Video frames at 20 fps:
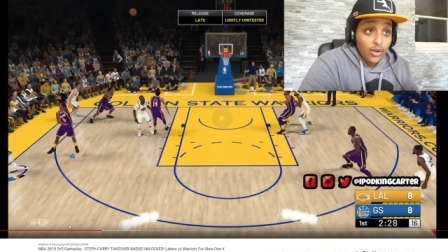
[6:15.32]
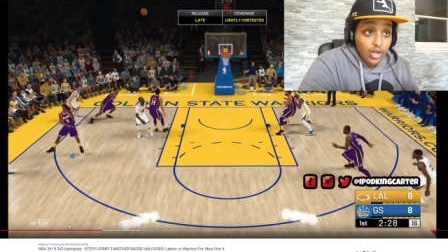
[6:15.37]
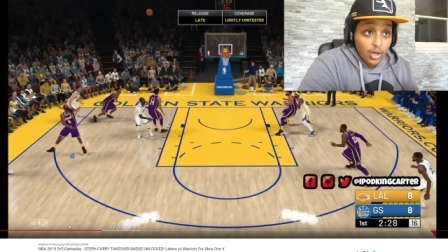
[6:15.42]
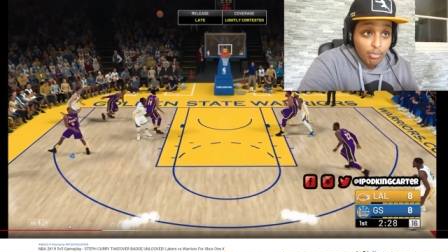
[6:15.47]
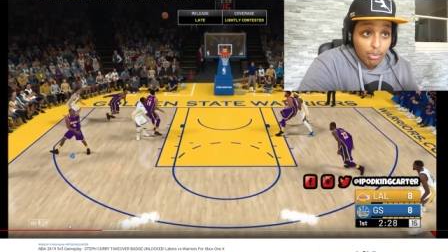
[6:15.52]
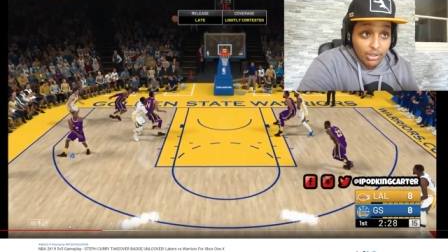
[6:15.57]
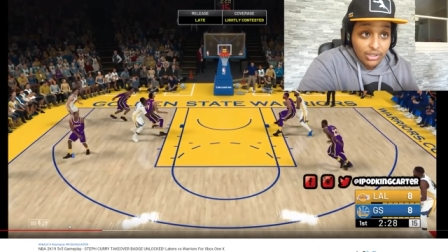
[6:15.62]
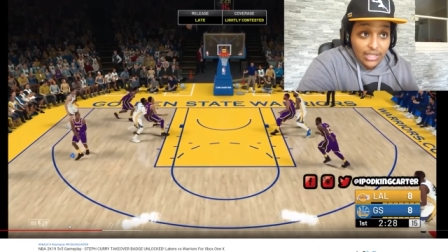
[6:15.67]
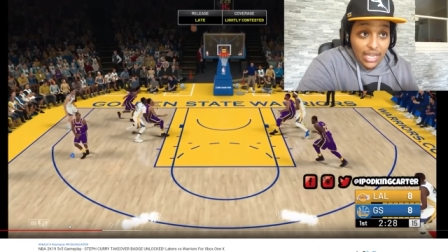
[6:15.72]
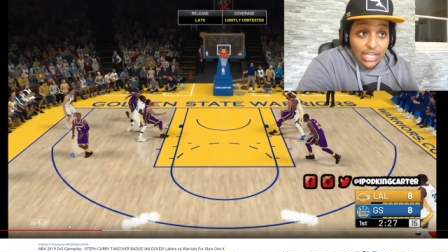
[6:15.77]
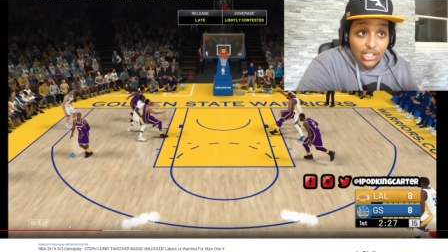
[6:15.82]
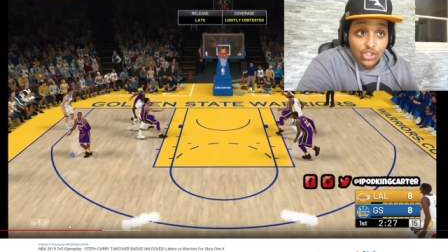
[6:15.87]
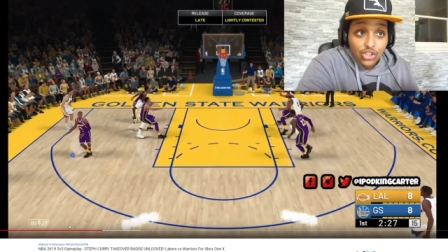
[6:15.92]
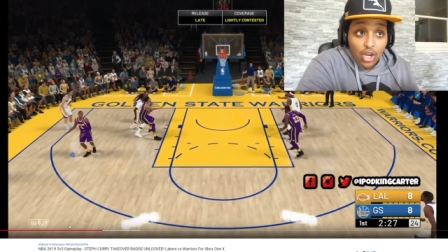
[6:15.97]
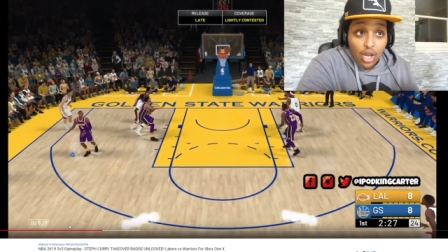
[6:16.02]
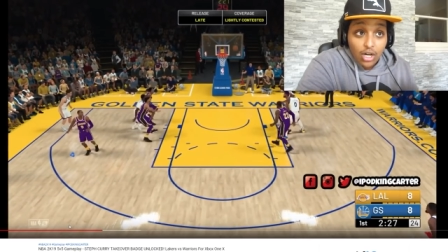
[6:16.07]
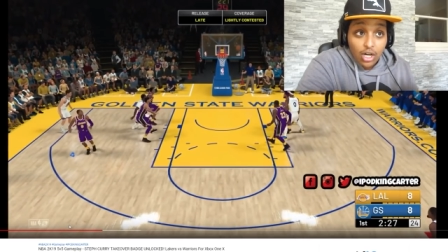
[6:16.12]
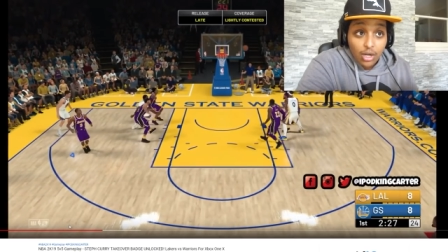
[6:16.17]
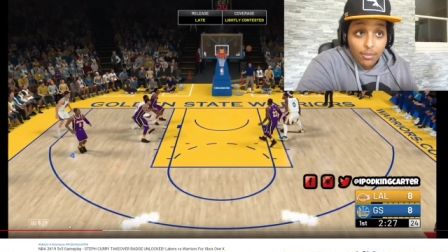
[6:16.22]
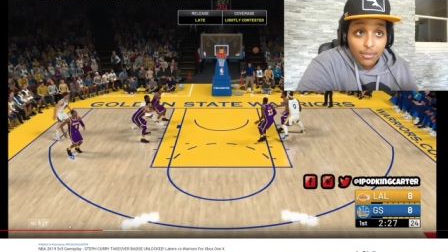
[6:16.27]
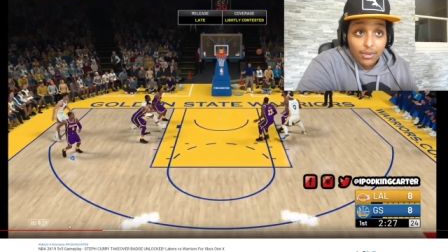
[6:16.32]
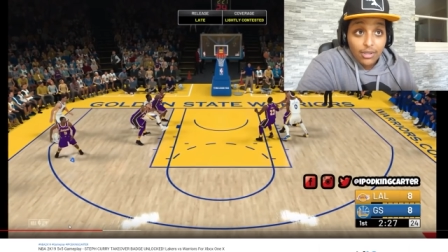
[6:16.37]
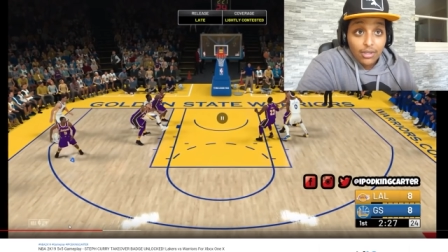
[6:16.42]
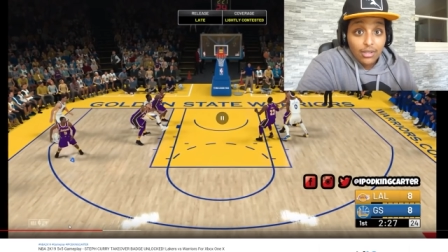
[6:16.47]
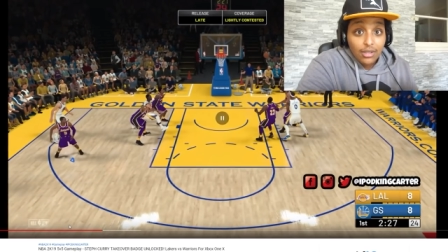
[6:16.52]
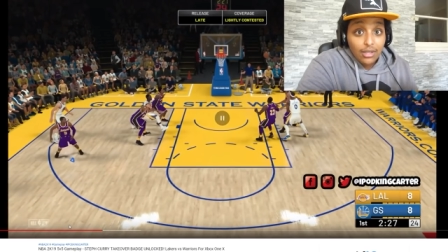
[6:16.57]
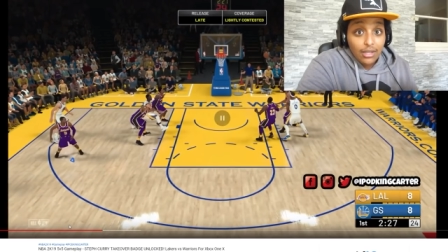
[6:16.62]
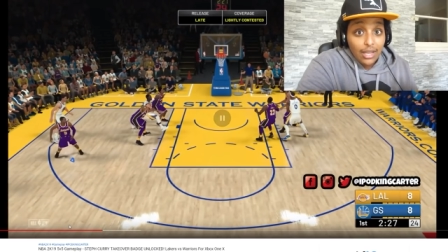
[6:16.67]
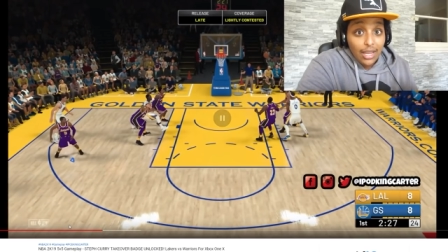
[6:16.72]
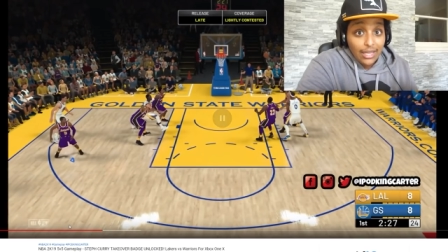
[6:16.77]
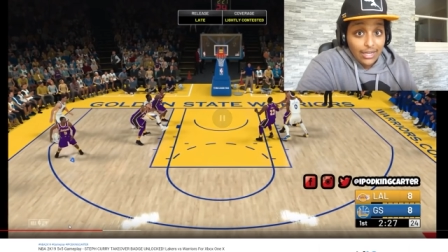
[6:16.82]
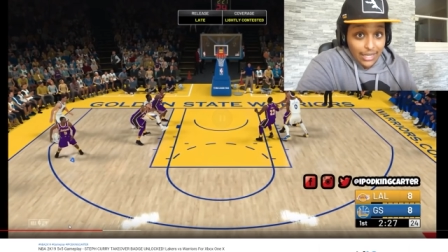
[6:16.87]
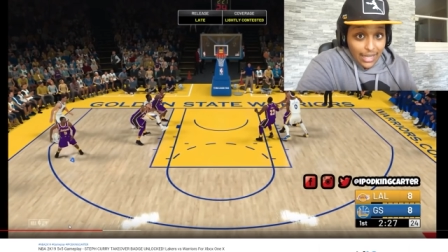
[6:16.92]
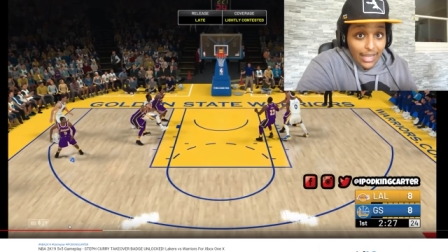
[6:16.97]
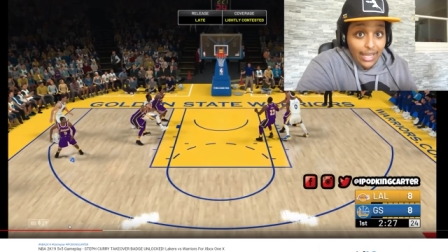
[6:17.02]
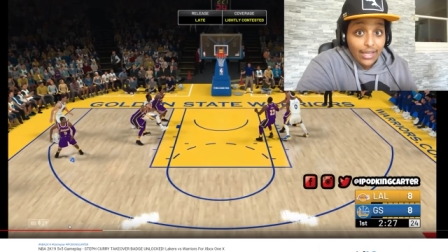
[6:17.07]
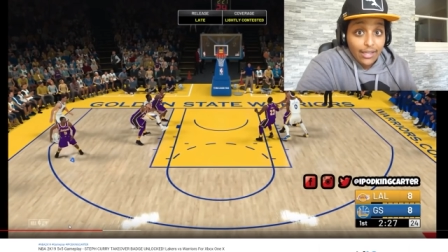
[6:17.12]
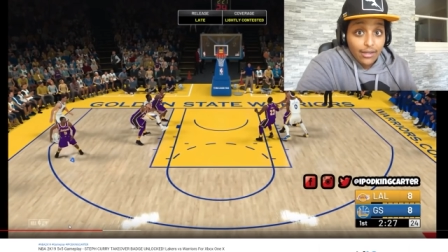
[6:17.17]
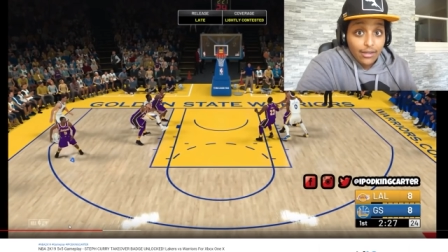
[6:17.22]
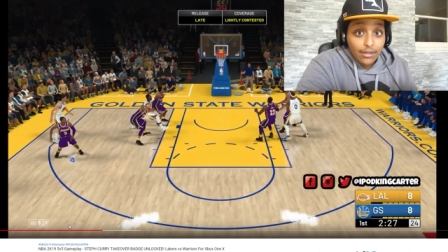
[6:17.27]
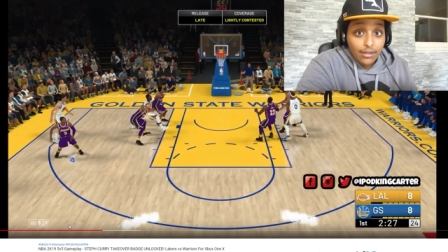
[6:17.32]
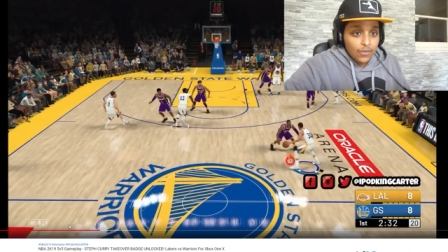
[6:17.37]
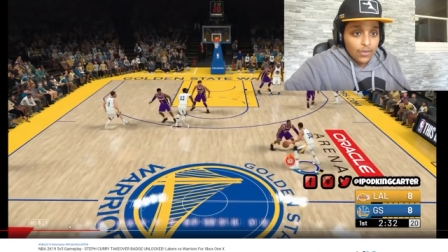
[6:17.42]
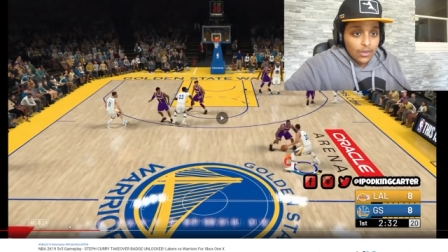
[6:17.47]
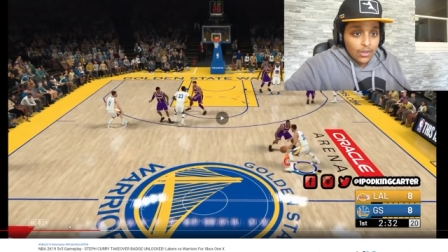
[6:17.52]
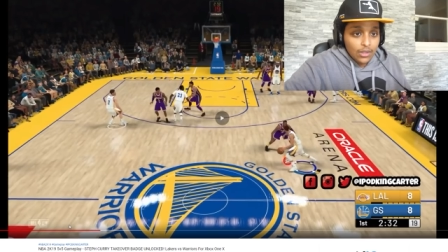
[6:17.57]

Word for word: creator put that shot up and hit.